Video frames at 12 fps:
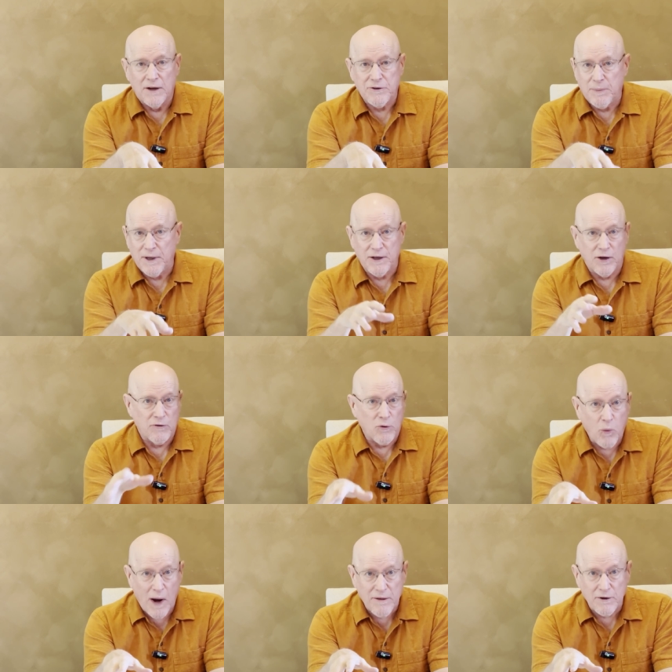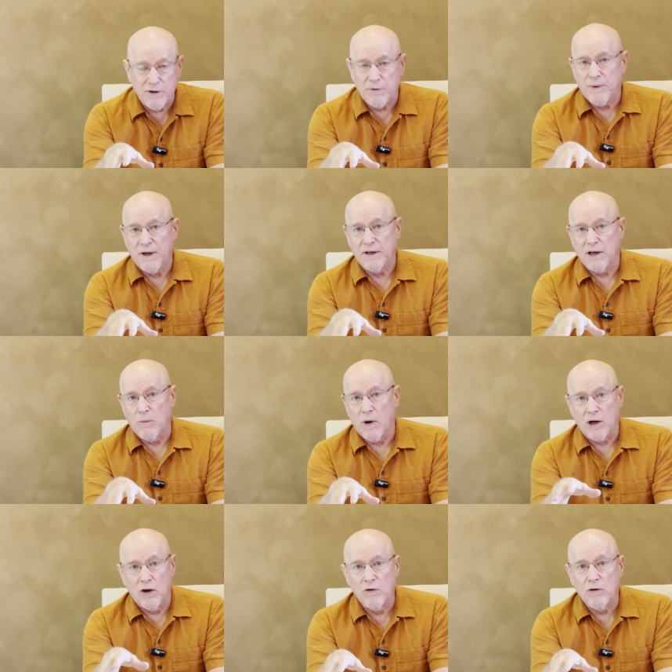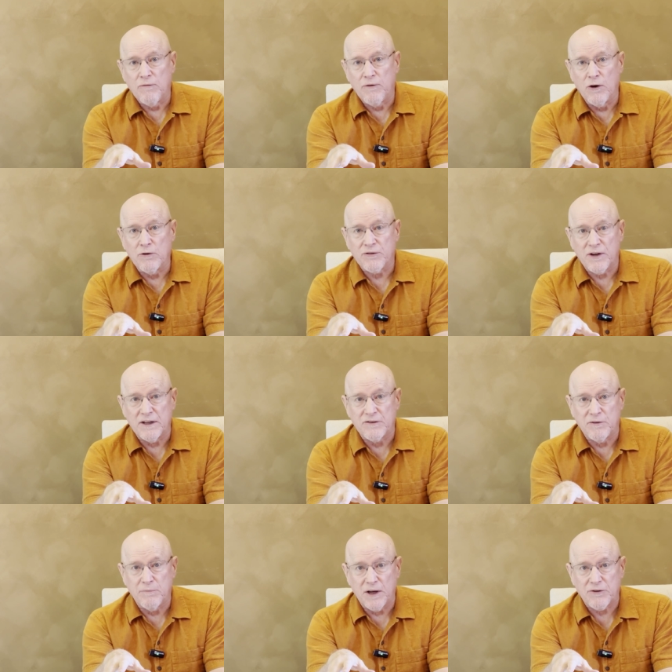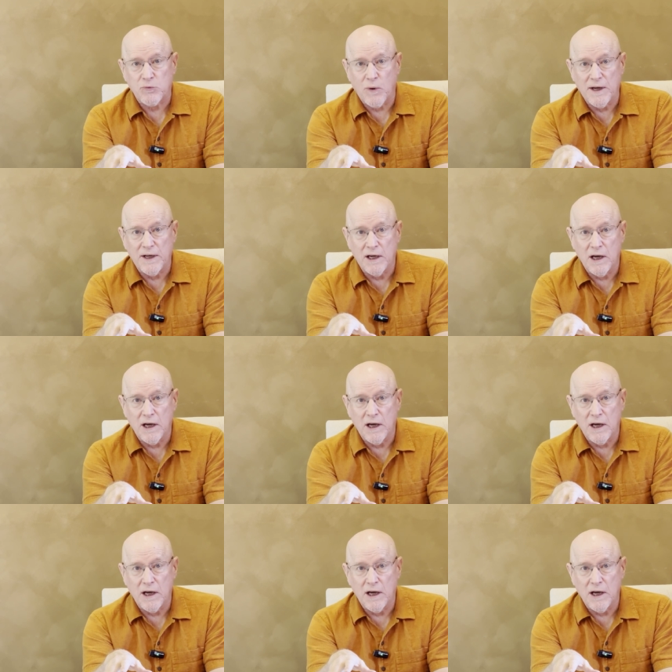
depending on the weather, depending on what local folks say is the best way to